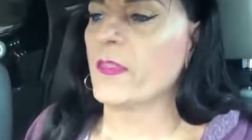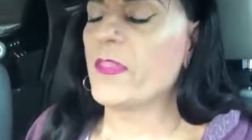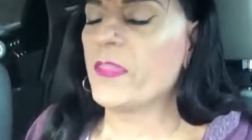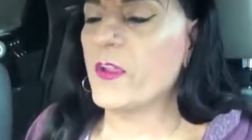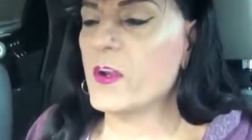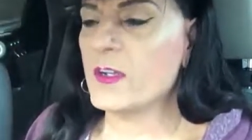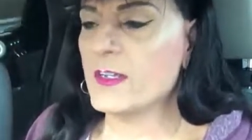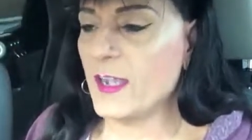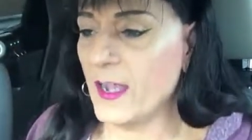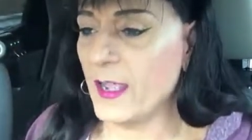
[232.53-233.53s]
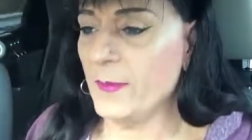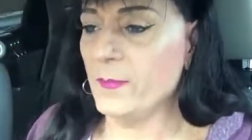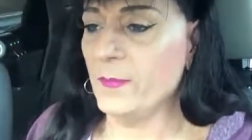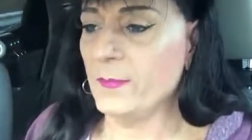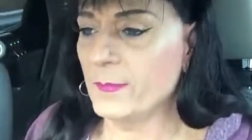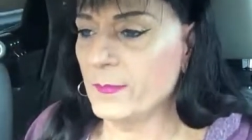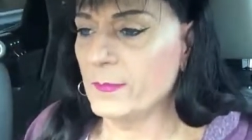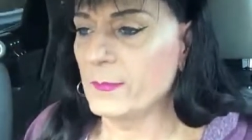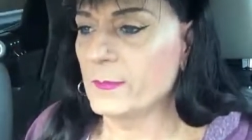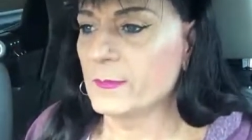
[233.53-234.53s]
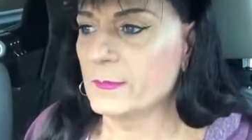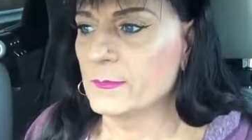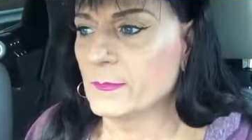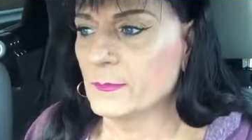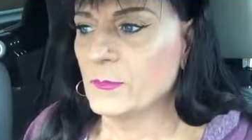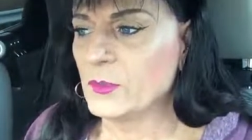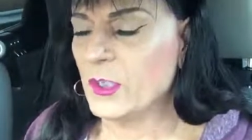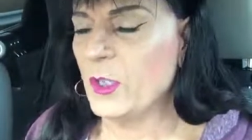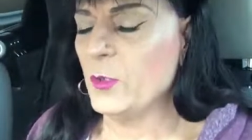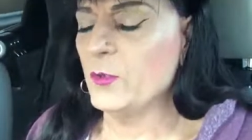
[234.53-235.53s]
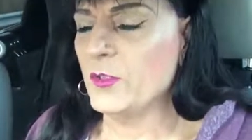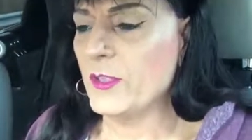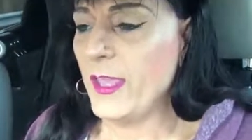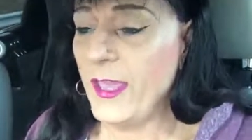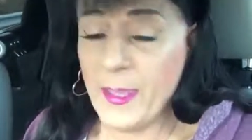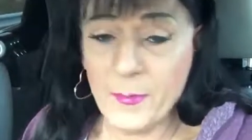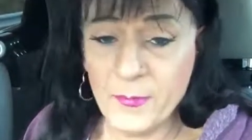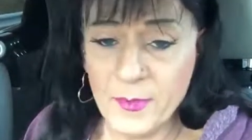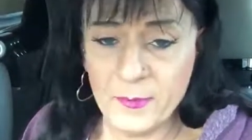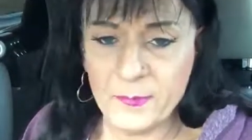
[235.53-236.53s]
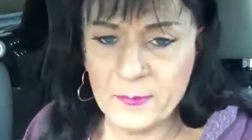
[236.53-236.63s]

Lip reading: The third time, she used him.